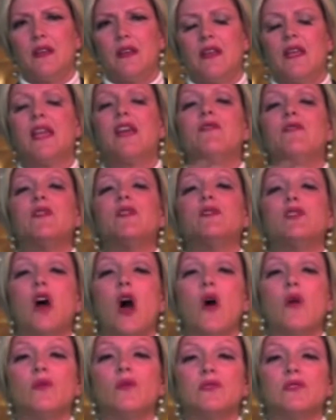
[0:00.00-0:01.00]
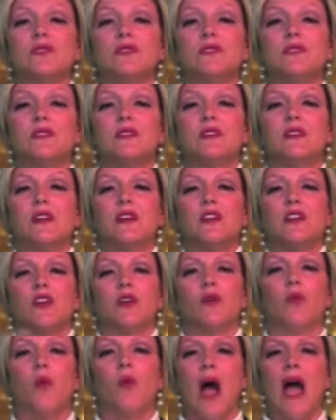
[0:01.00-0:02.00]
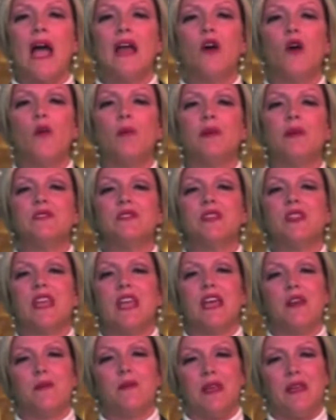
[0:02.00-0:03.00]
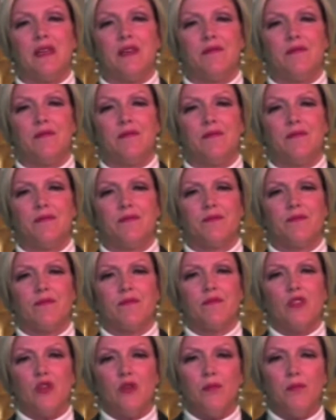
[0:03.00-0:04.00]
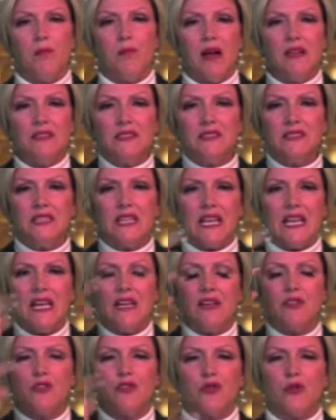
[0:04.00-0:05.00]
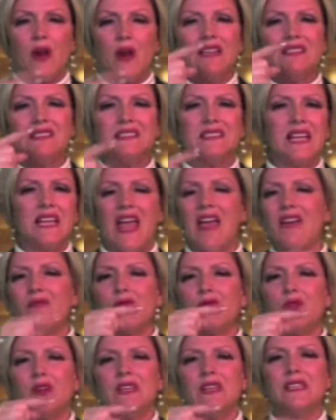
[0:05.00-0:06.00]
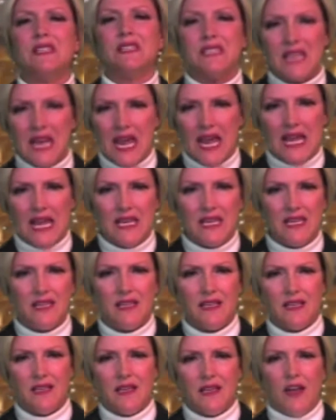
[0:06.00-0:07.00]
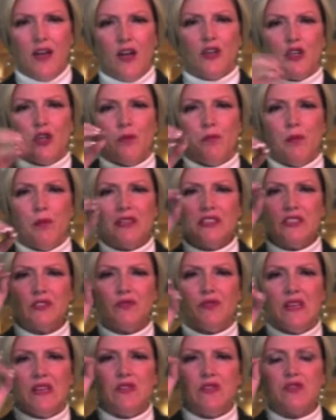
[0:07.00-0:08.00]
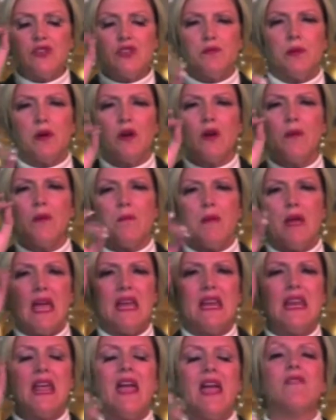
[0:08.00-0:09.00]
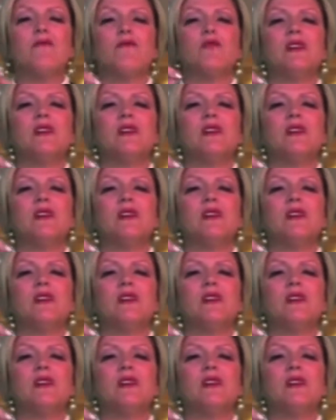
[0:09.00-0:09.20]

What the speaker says: If you don't, you're wide open to the enemy. You must get dressed every day. You must feed your spirit man every